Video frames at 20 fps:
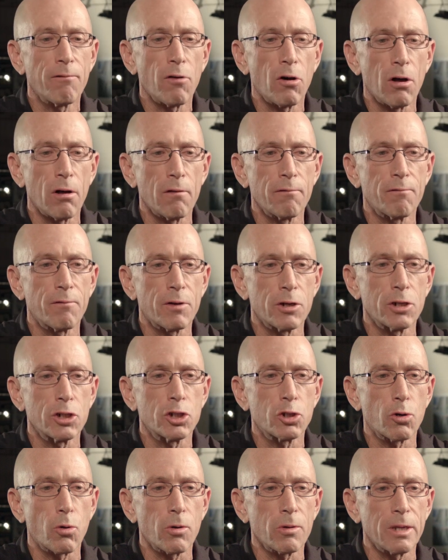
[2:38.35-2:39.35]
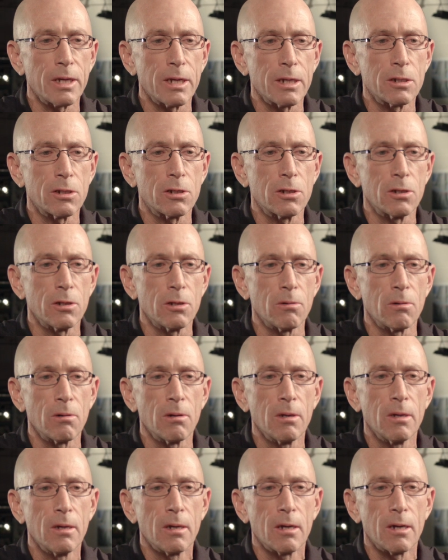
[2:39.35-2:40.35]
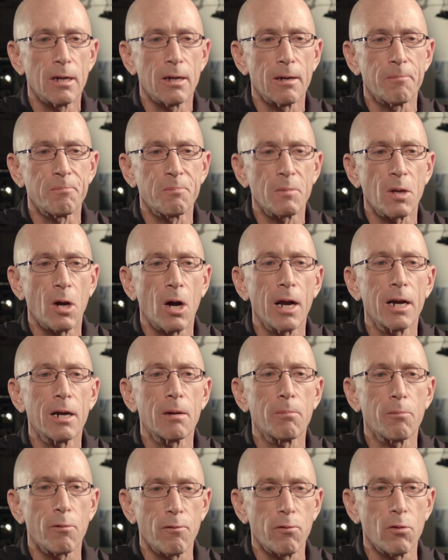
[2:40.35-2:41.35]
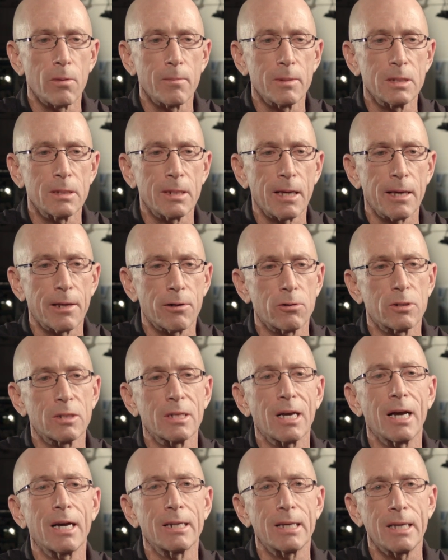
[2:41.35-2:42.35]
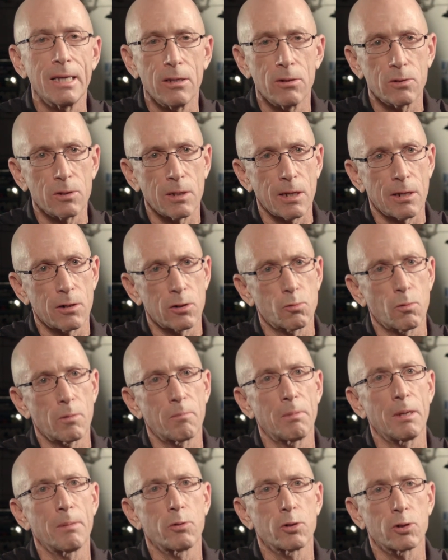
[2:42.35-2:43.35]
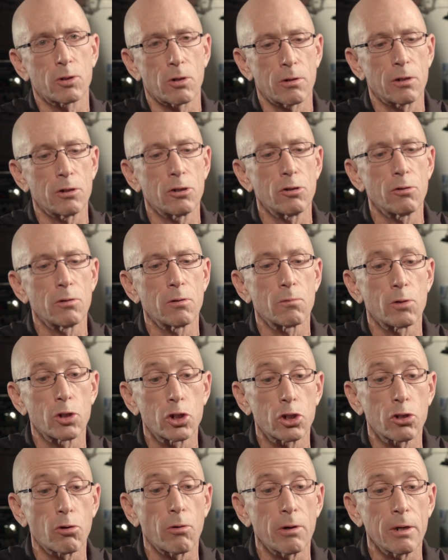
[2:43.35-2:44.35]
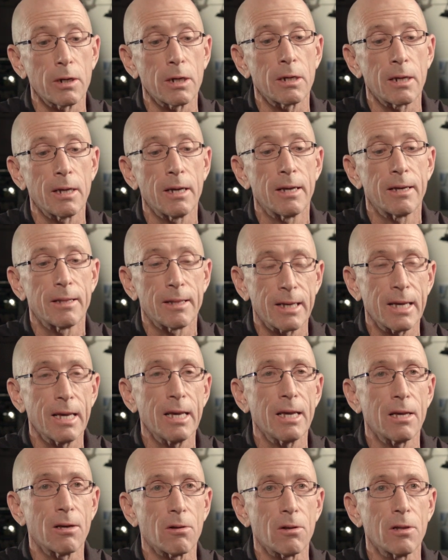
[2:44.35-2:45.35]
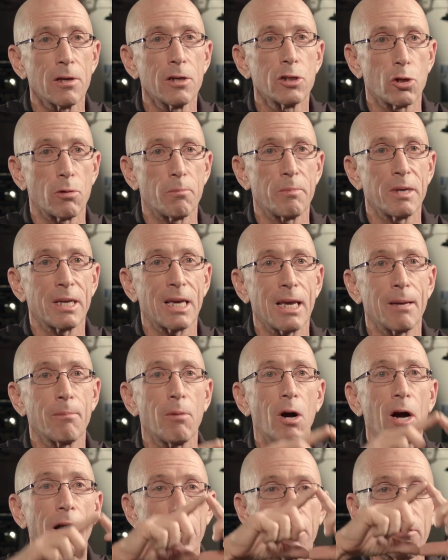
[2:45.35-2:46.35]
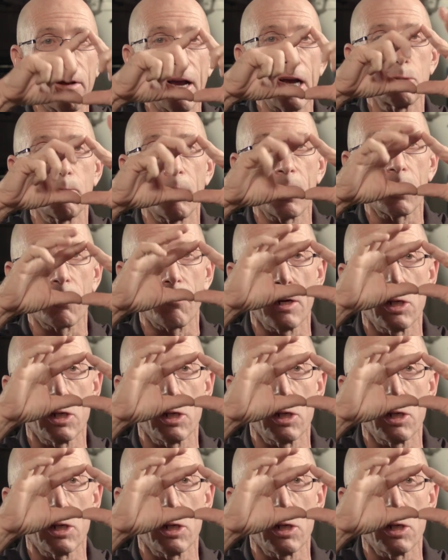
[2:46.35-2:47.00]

evolved very shortly into um, higher performance standards, cut keel standards. What people started doing was shortening the keel, so it became higher aspect